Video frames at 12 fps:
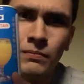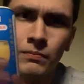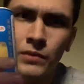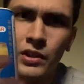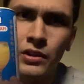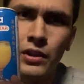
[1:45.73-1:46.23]

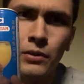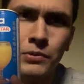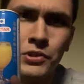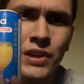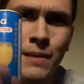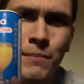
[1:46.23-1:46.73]
little
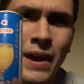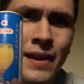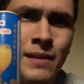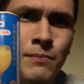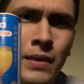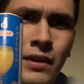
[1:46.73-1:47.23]

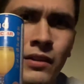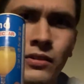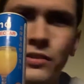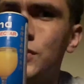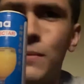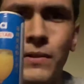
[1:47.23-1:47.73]
champagne bell or
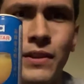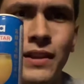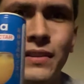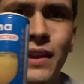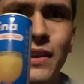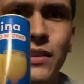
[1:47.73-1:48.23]
something like
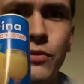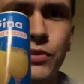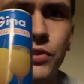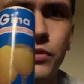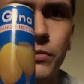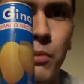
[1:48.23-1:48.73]
that you're
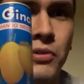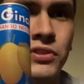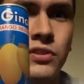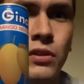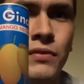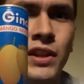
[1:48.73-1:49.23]
supposed to
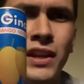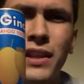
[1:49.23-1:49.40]
serve in it,